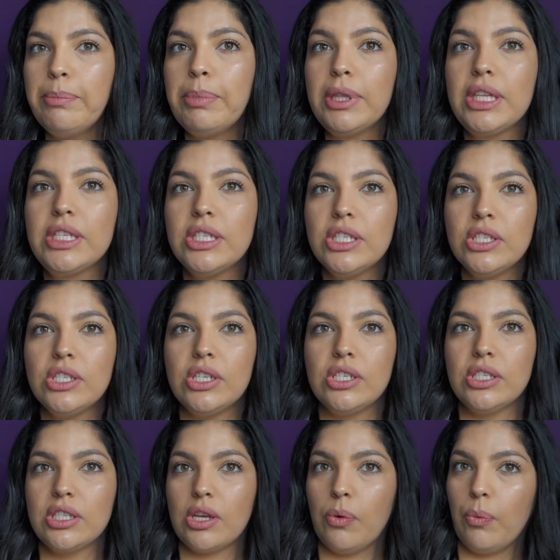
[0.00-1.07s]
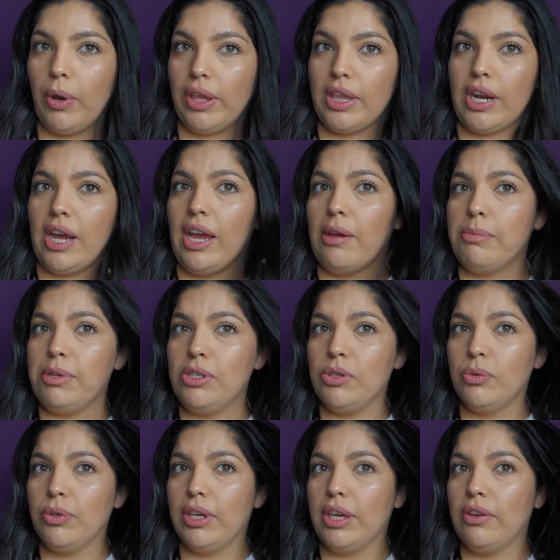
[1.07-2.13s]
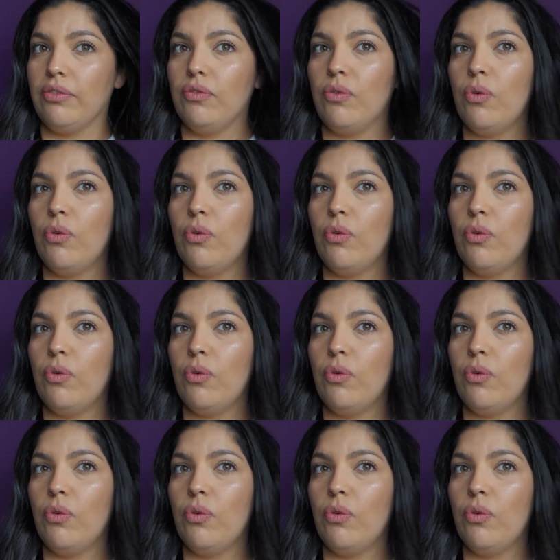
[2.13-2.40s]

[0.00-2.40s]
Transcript: but this is just a way that I have been doing it